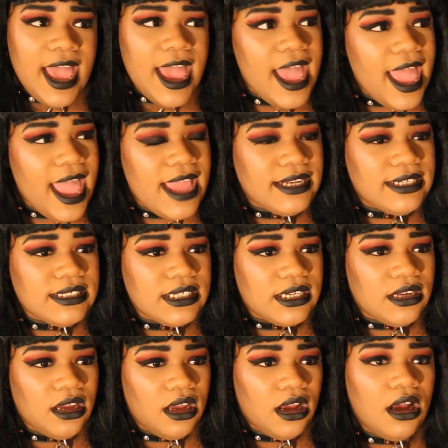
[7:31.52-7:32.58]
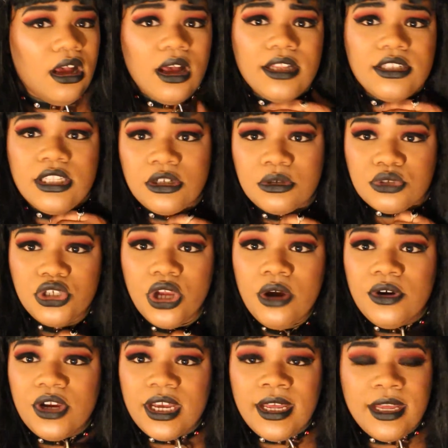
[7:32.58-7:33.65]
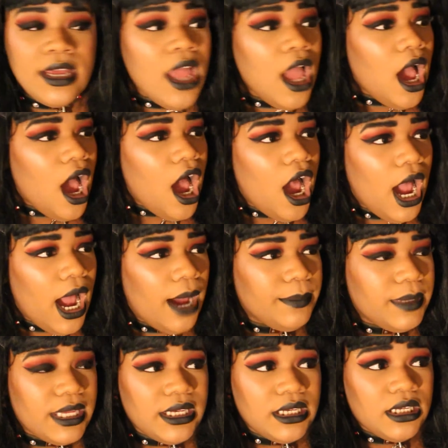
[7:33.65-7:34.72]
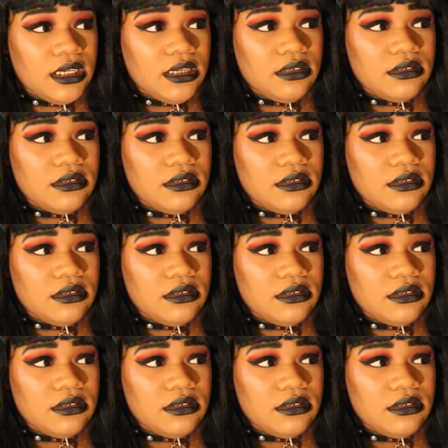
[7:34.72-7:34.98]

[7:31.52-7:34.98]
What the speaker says: and a little choker. I mean,